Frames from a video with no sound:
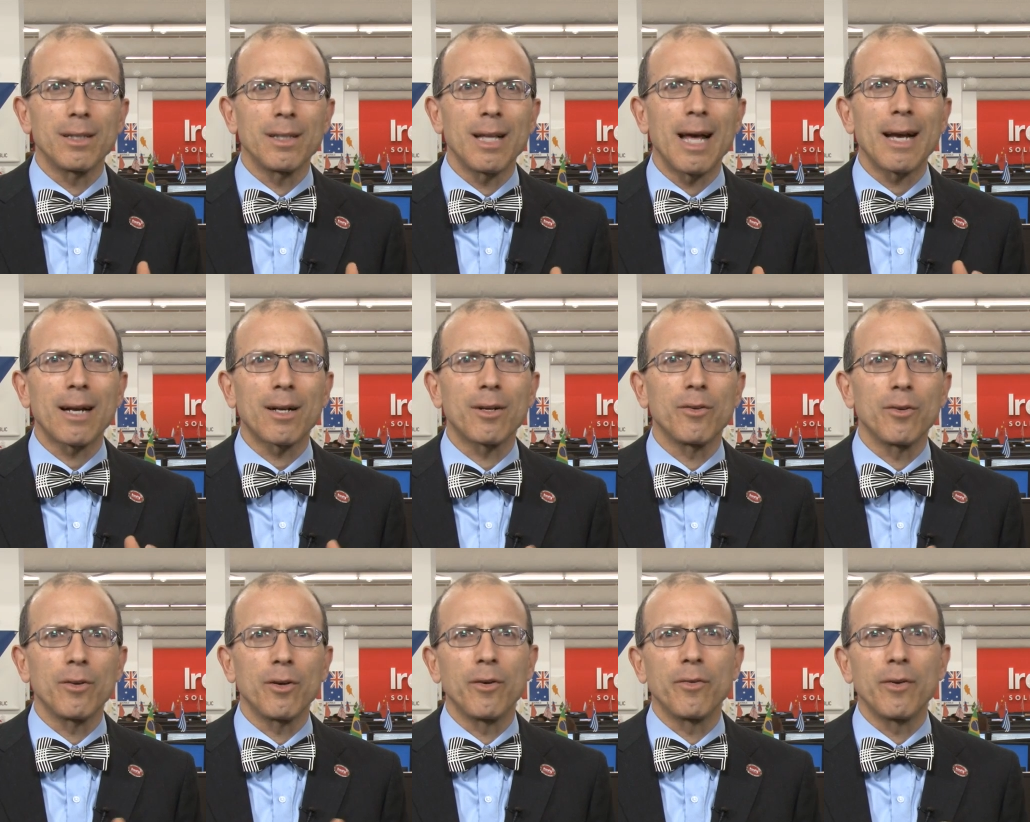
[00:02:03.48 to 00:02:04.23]
lack
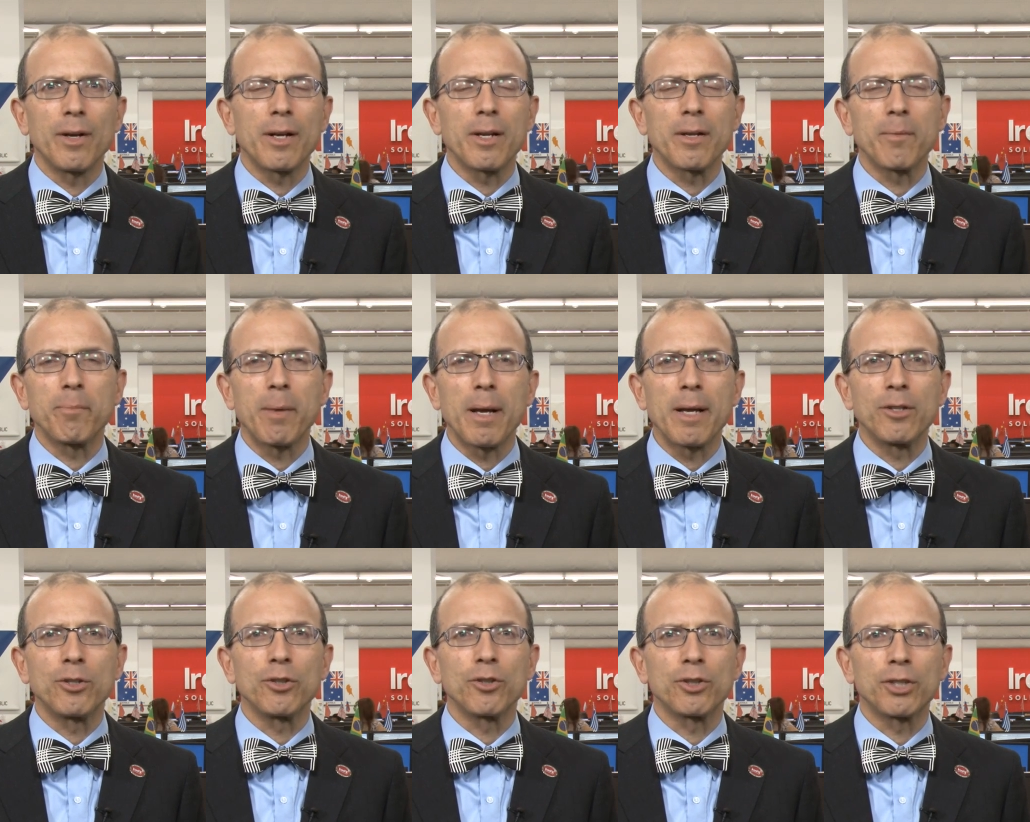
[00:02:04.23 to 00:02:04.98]
of, of, any
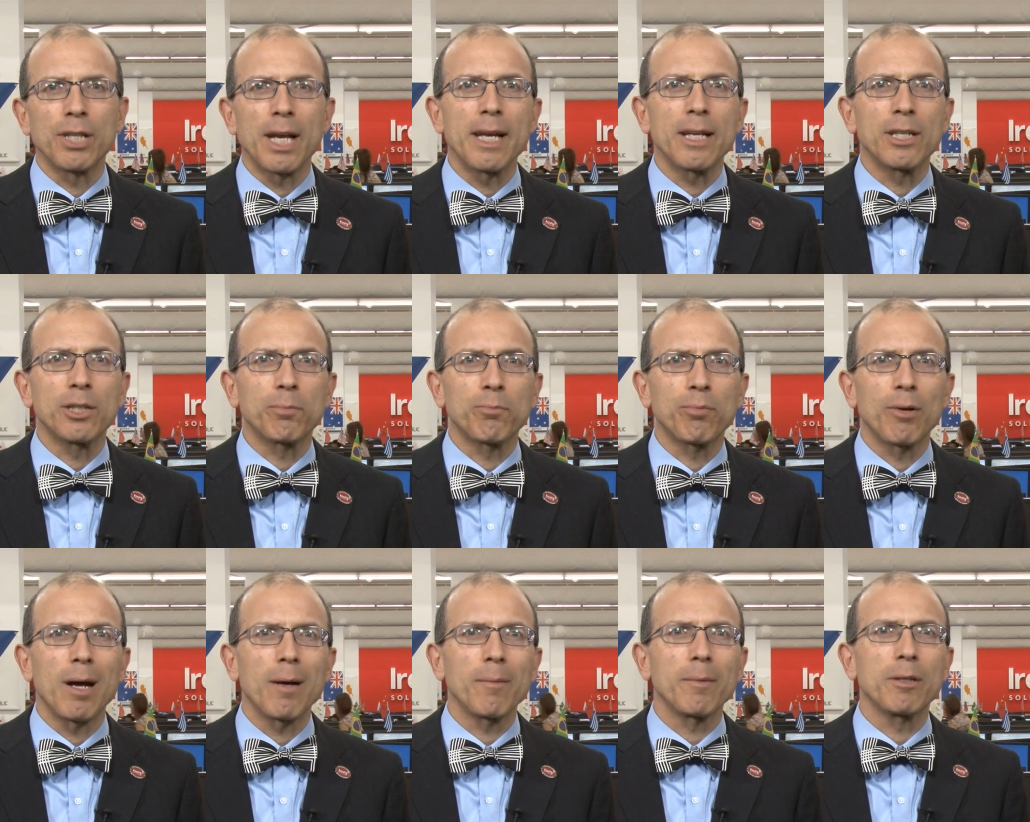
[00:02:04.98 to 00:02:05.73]
major change
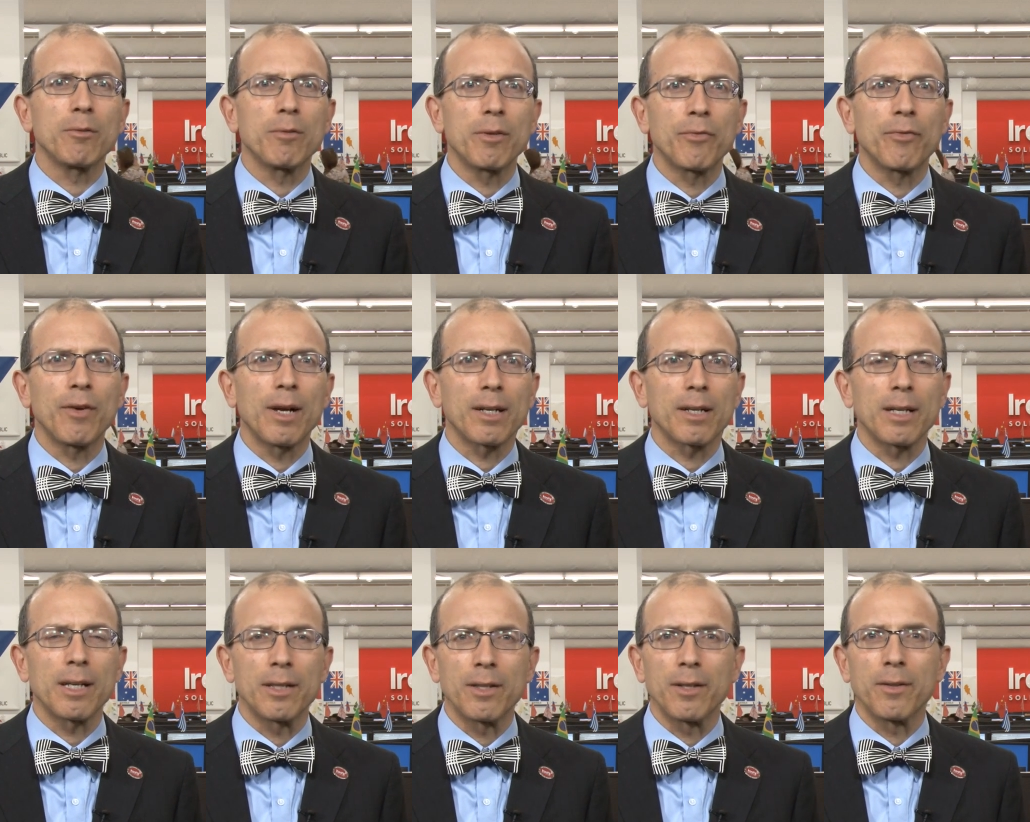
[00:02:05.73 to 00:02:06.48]
probably
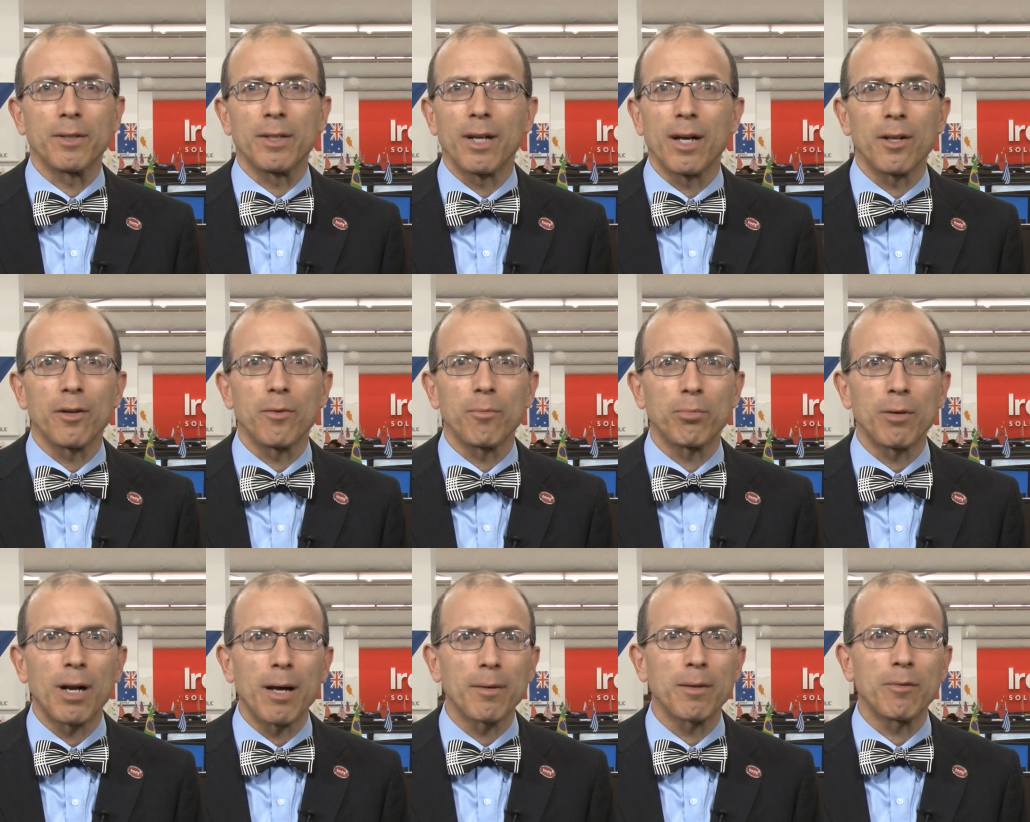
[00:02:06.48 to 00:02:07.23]
reflect in the dollar
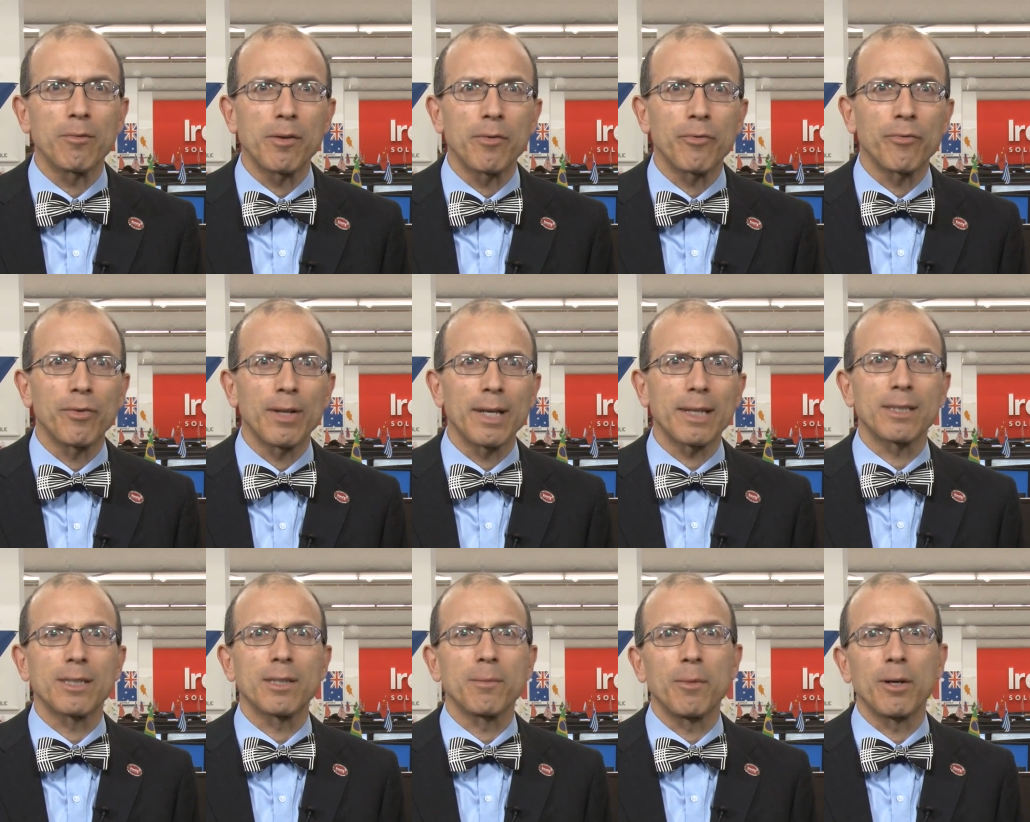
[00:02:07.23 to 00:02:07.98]
probably
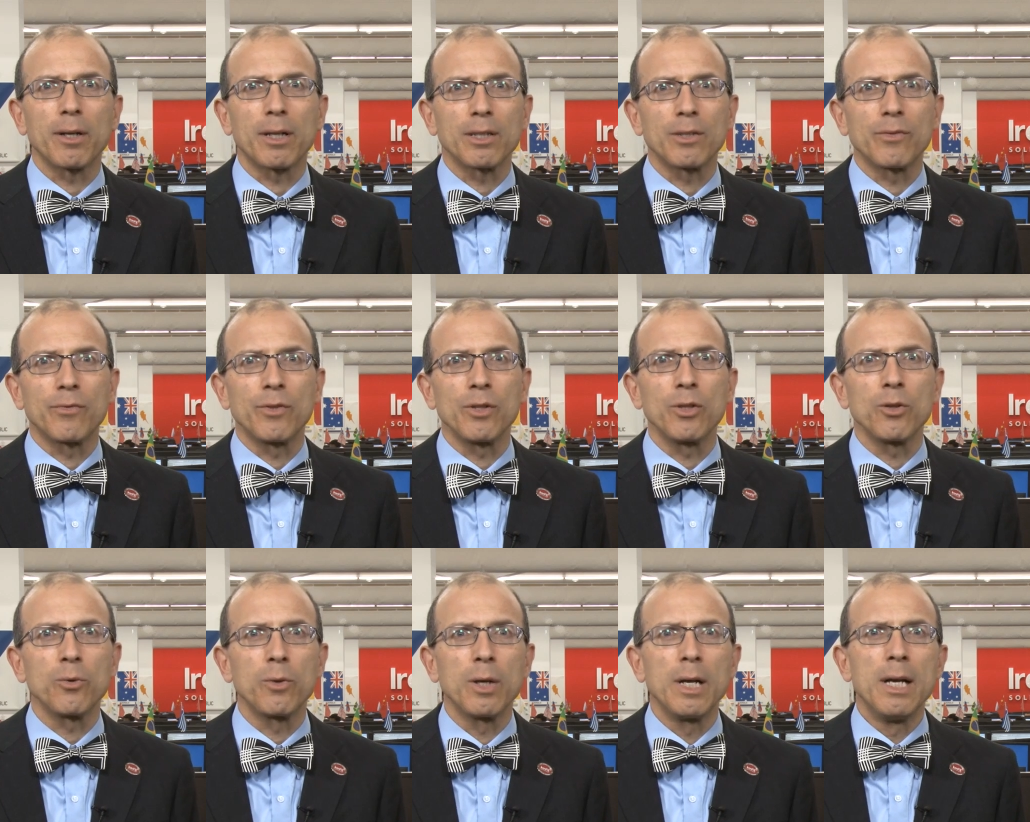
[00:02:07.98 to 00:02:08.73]
reflects the market's
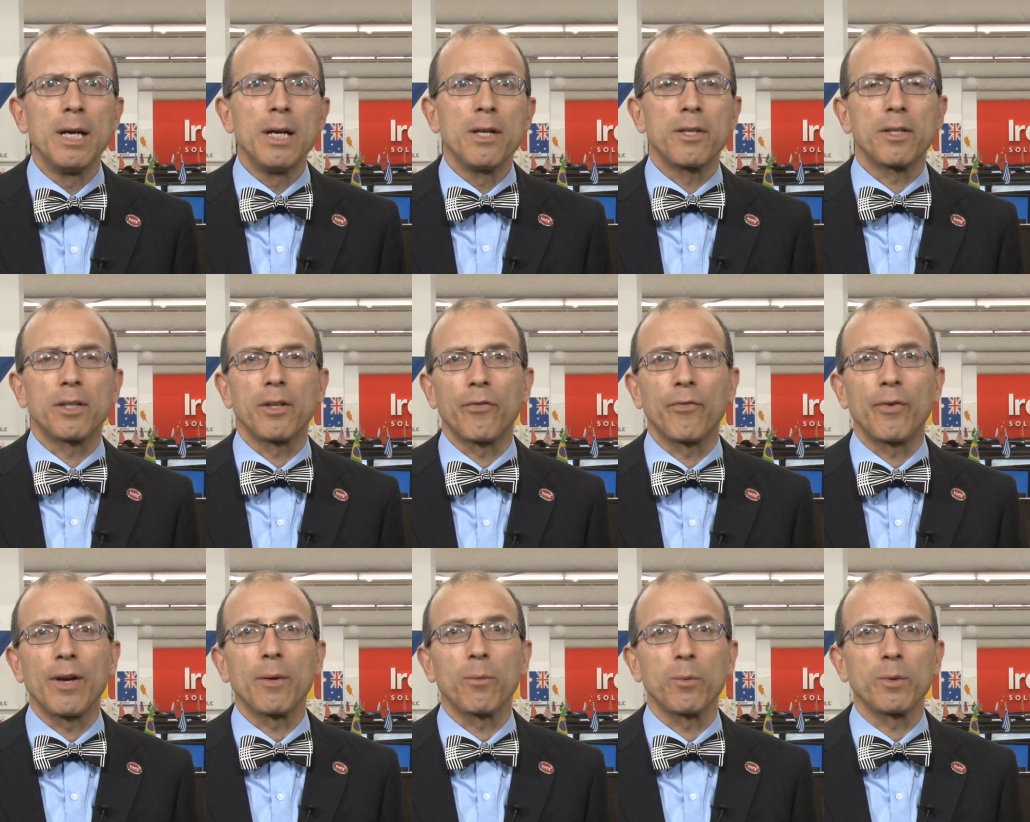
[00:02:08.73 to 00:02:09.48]
view that the
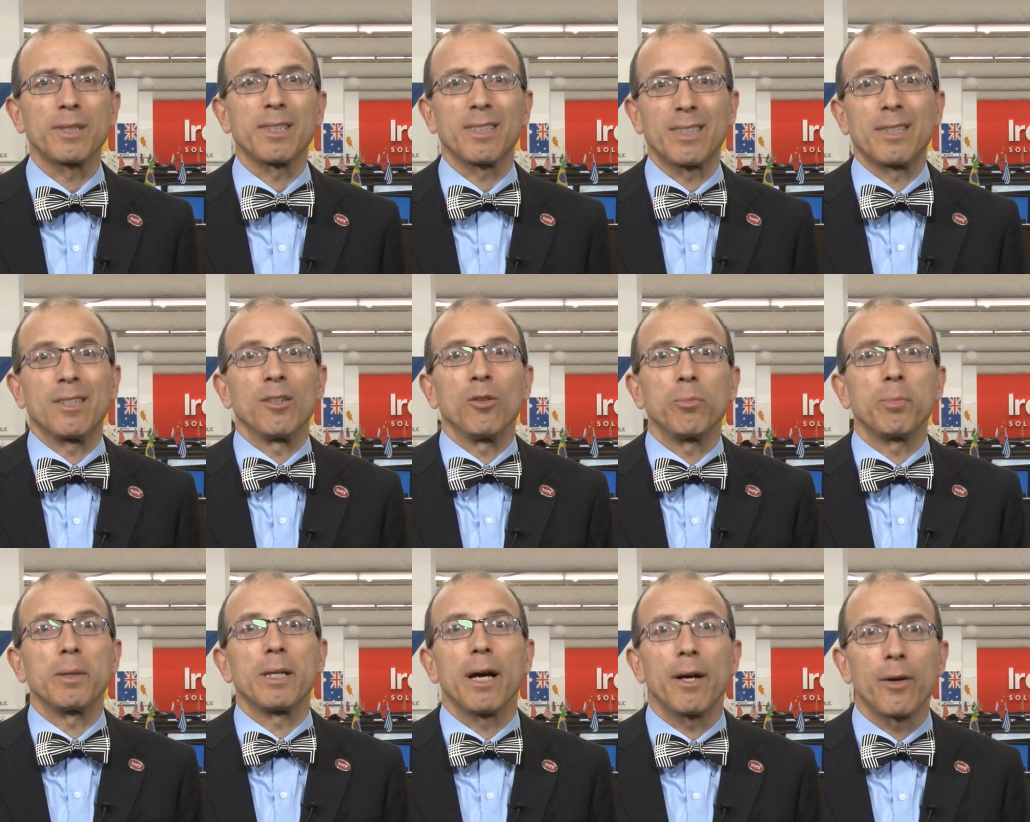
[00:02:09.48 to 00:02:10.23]
Fed will
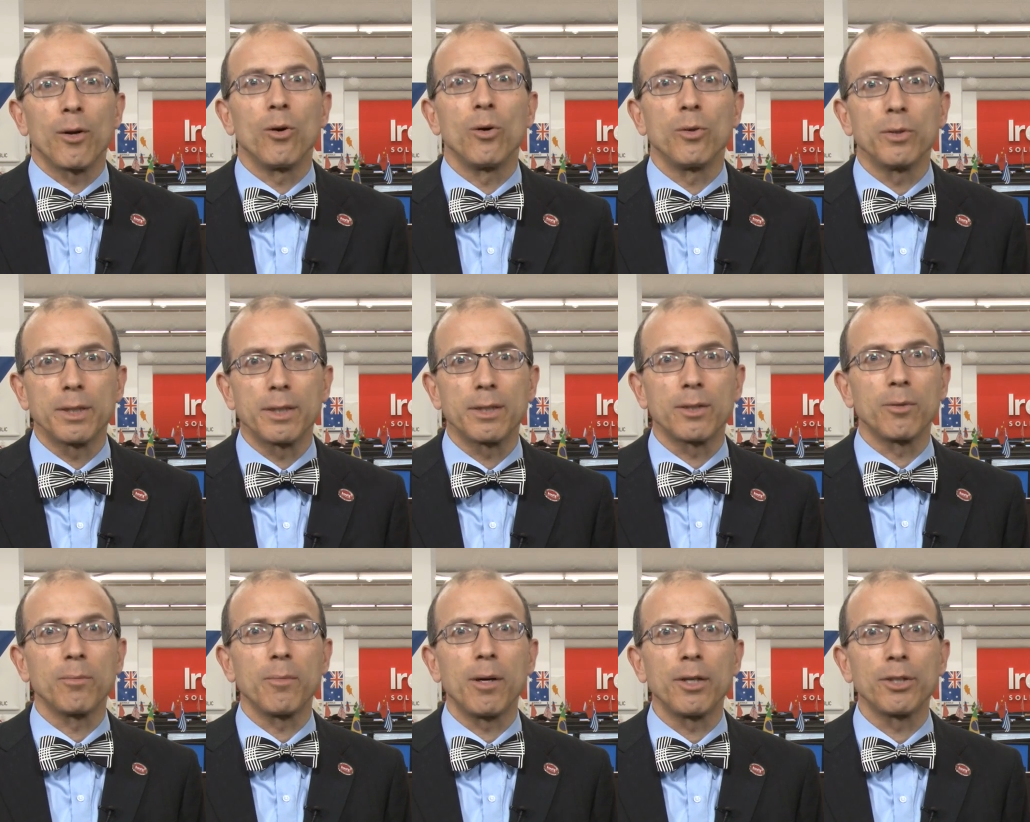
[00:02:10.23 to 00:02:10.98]
still be on hold
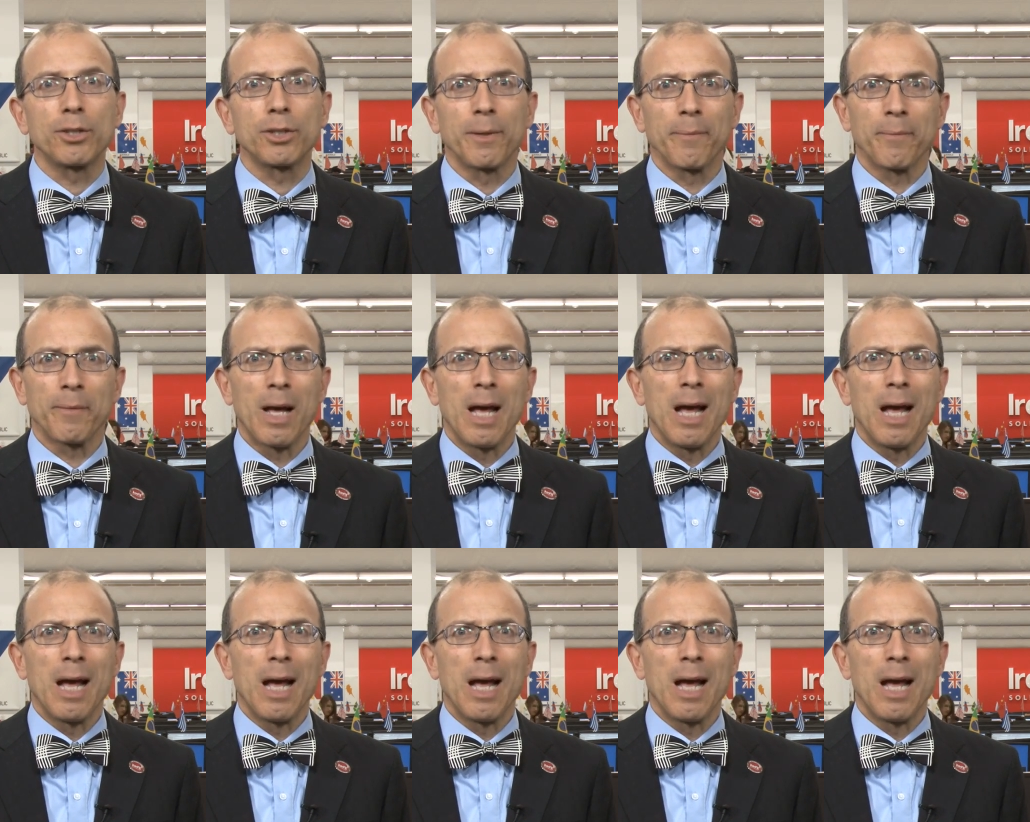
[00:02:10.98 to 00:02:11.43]
until March,